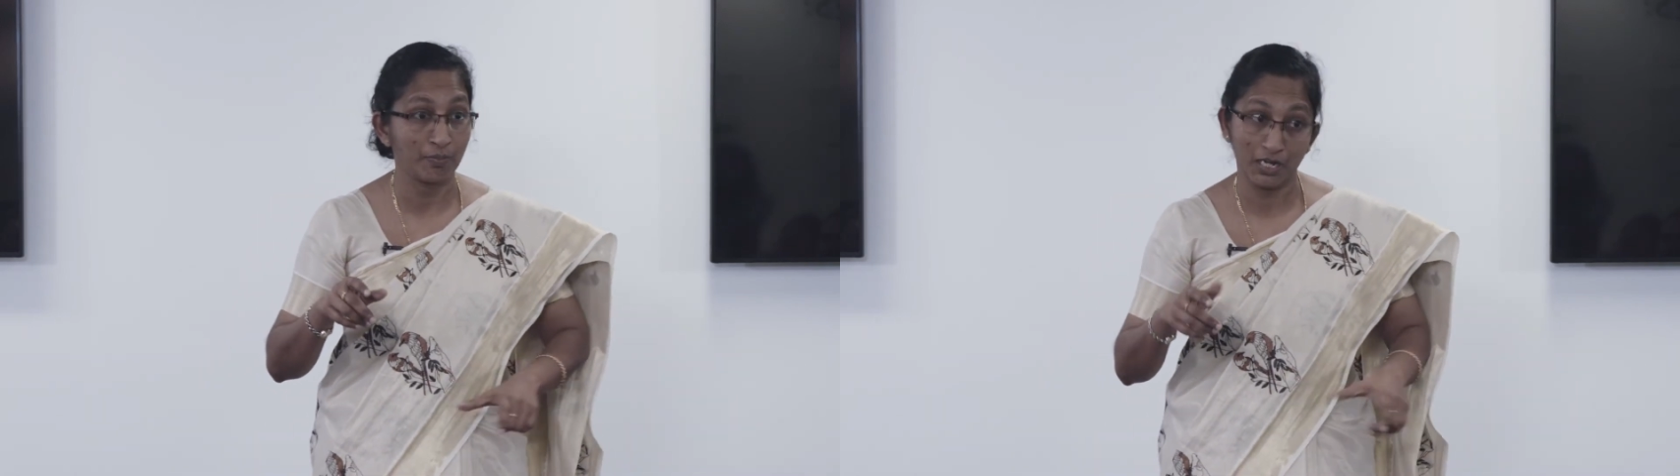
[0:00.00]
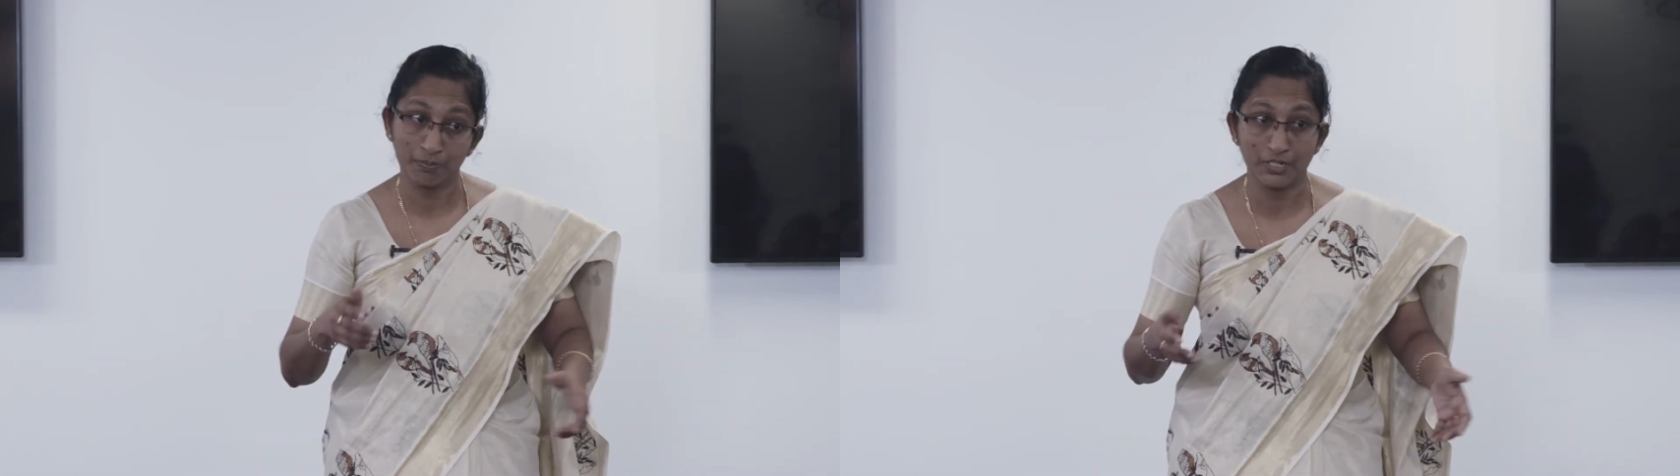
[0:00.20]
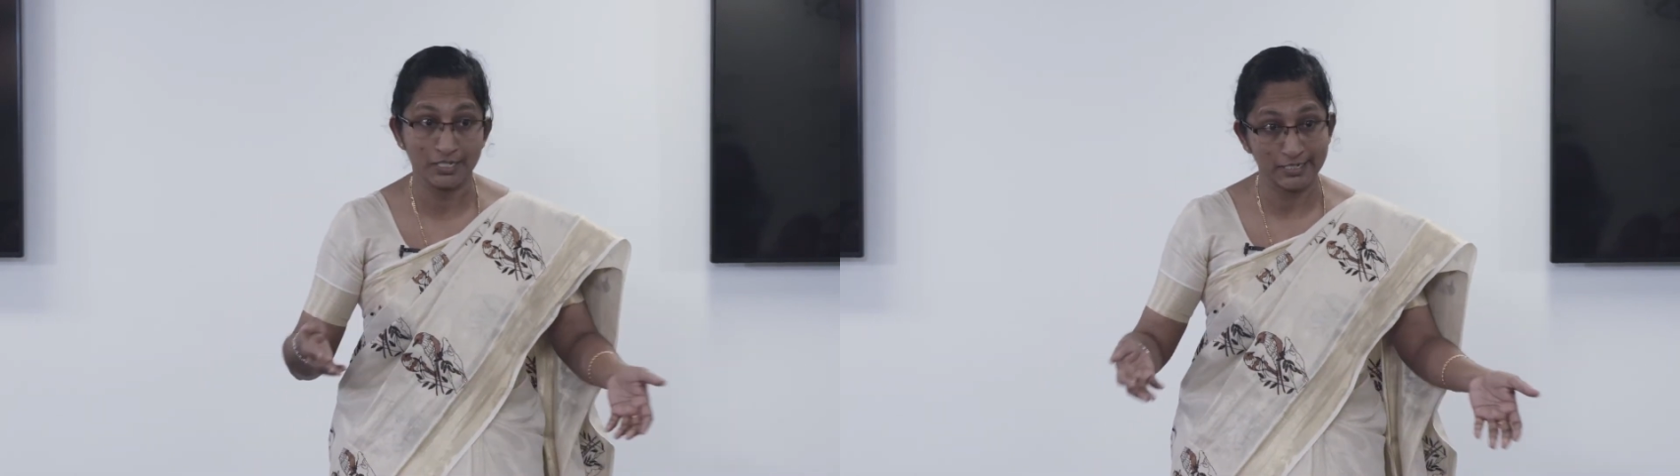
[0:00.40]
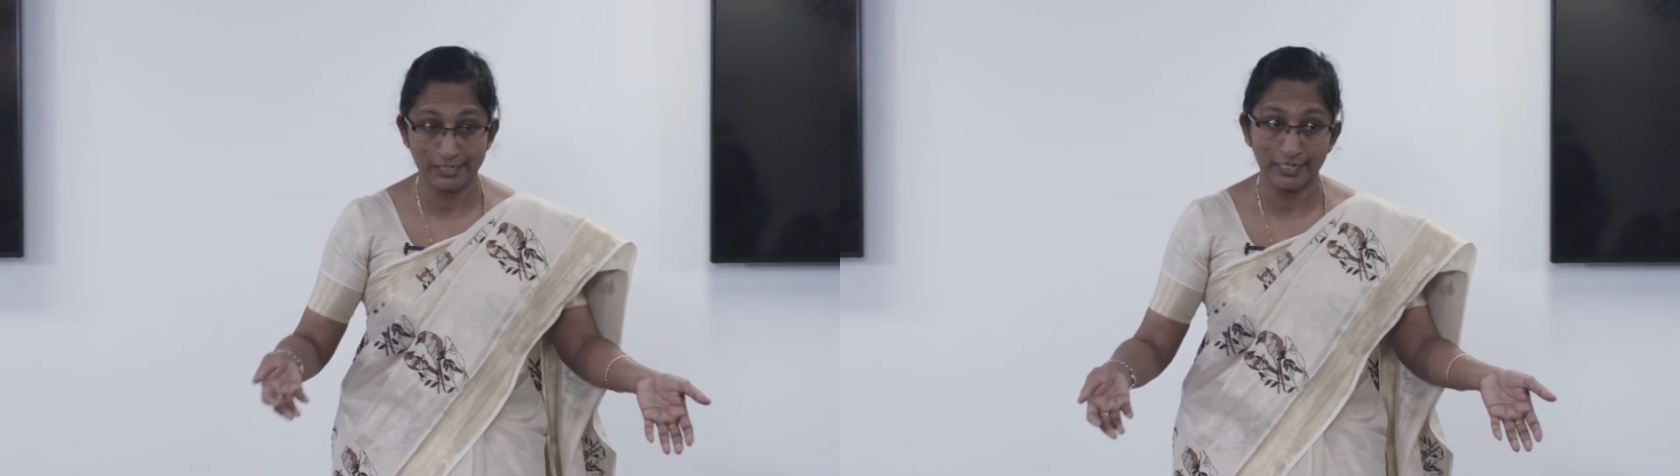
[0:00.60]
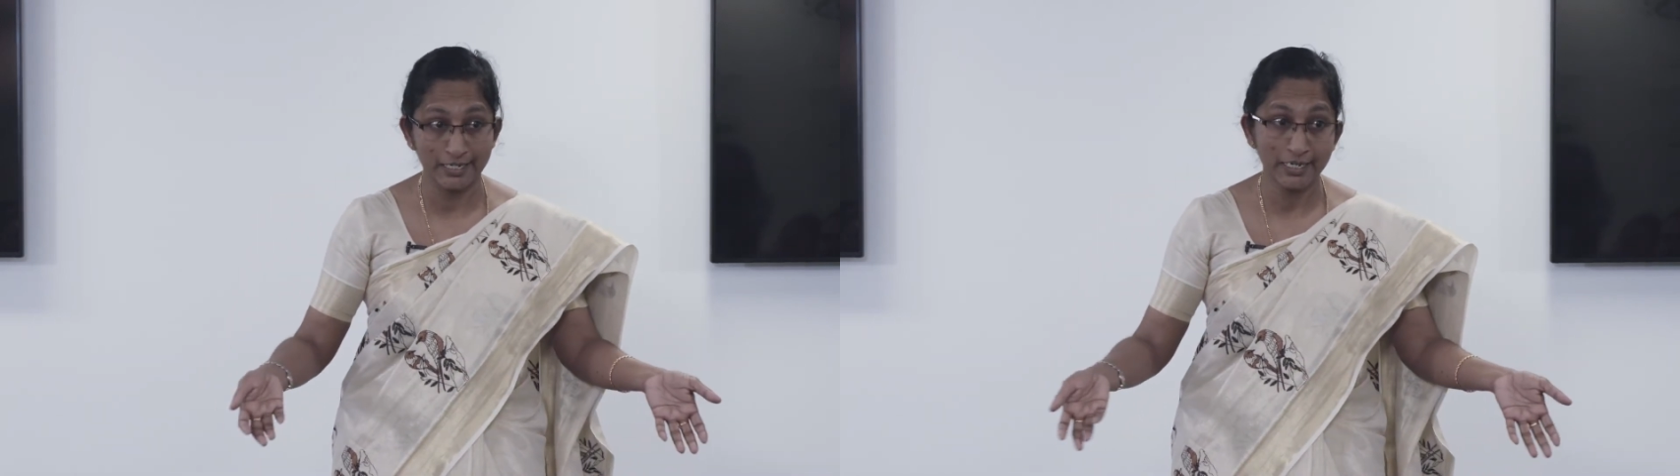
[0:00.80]

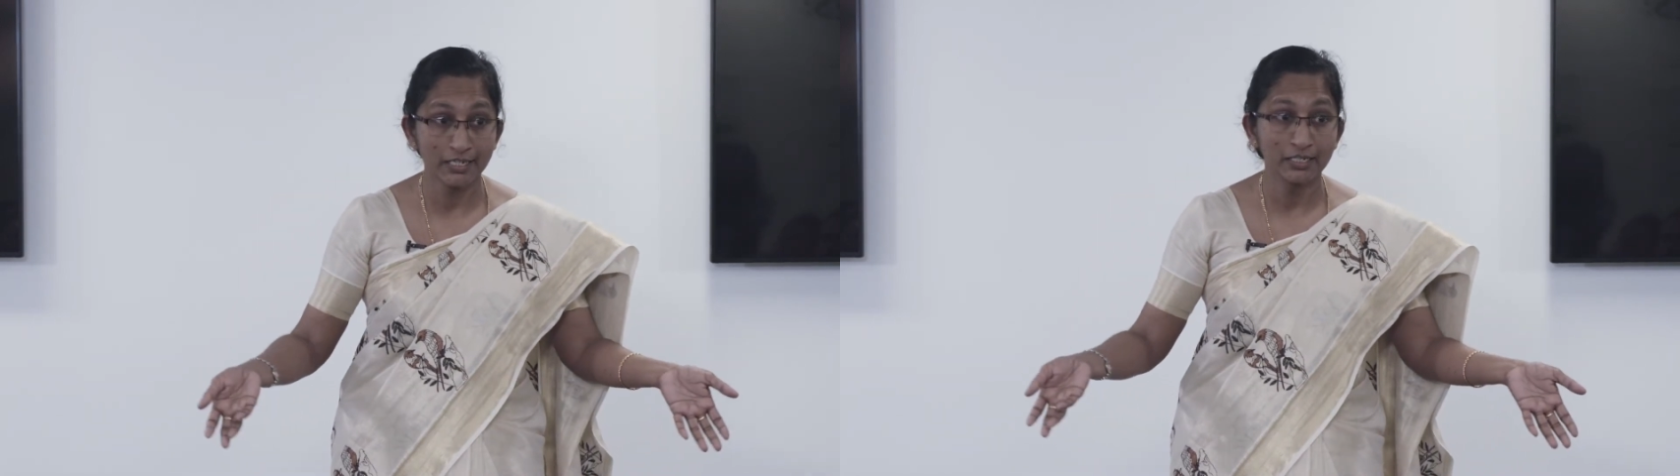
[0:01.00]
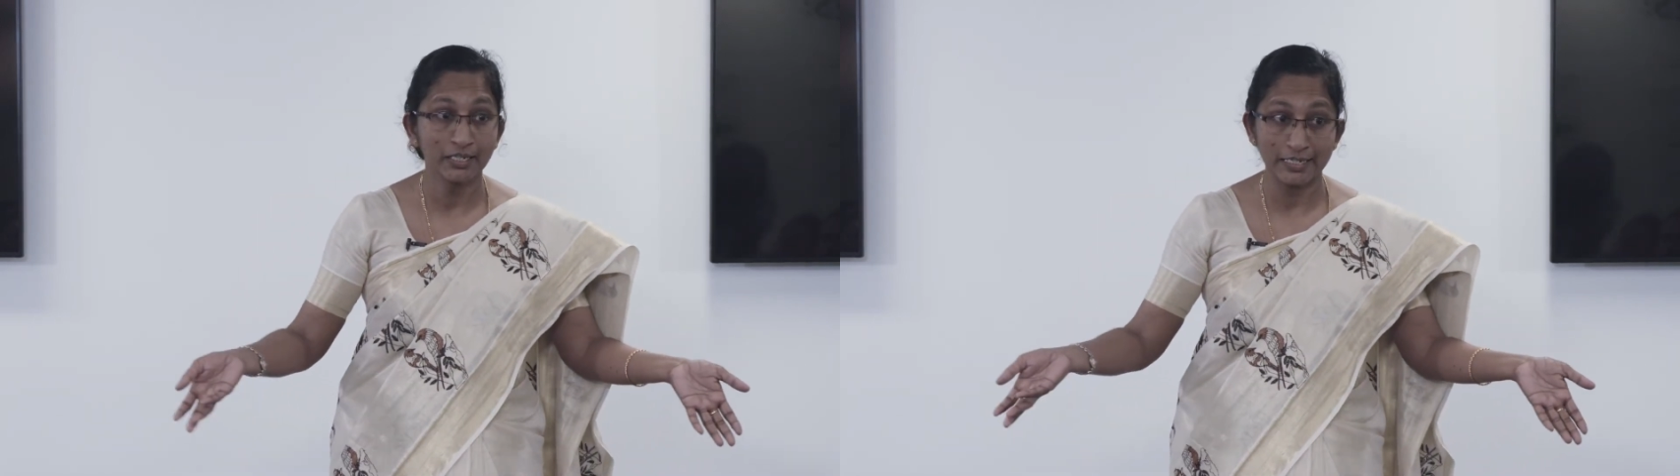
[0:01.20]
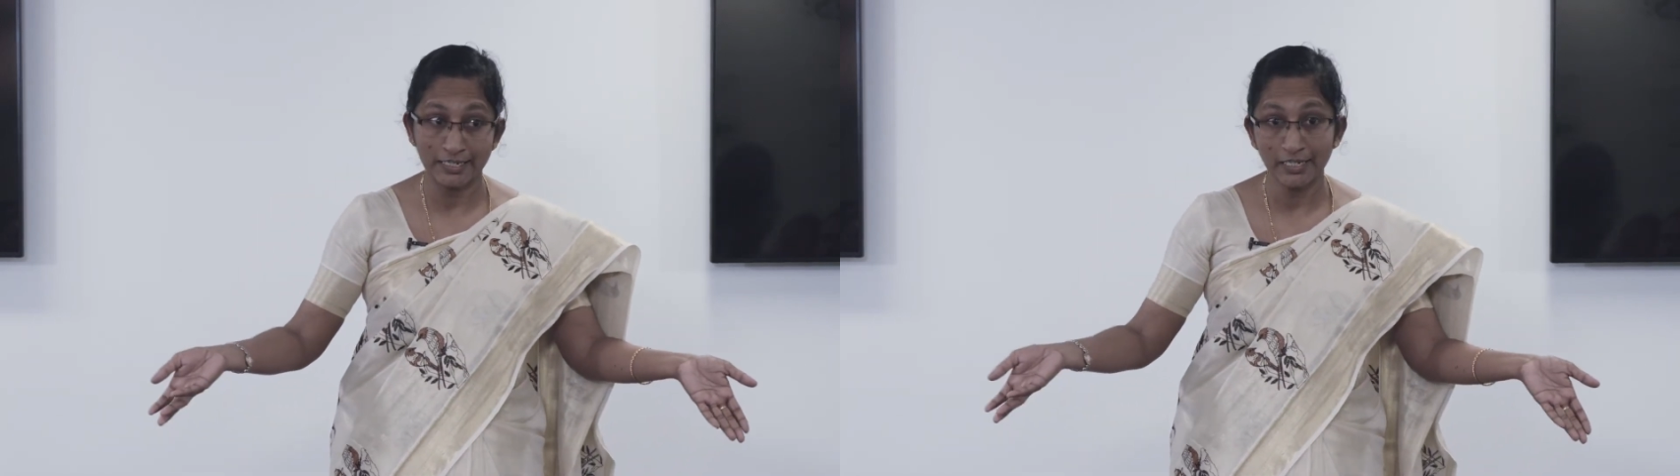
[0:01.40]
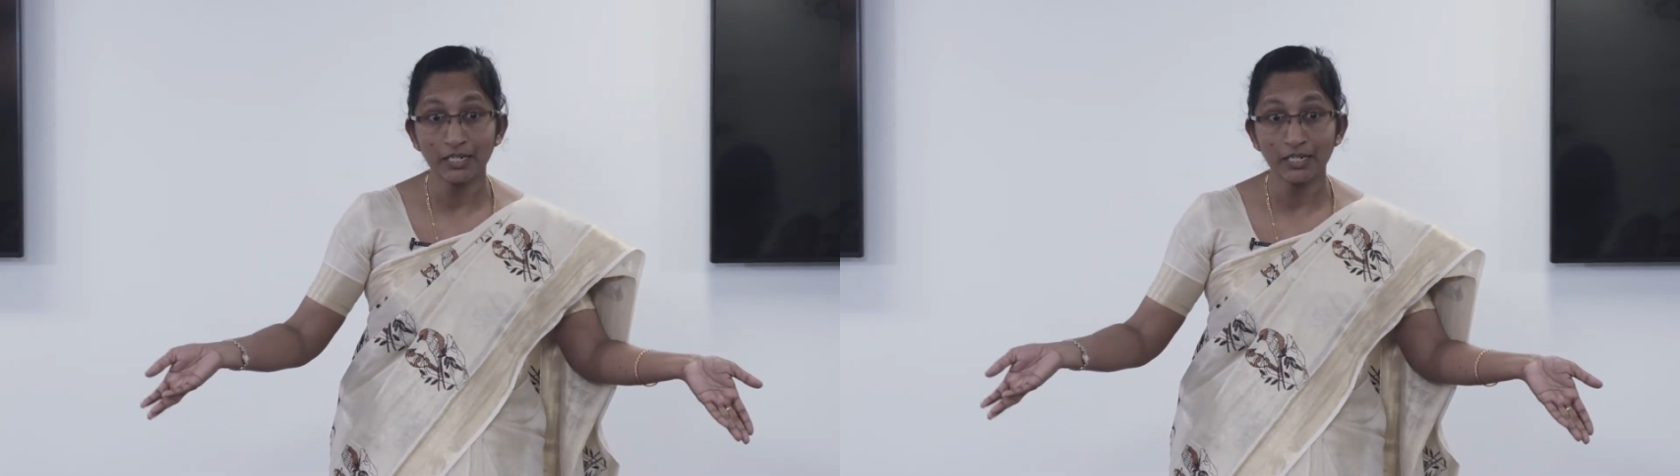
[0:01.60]
ABCDE,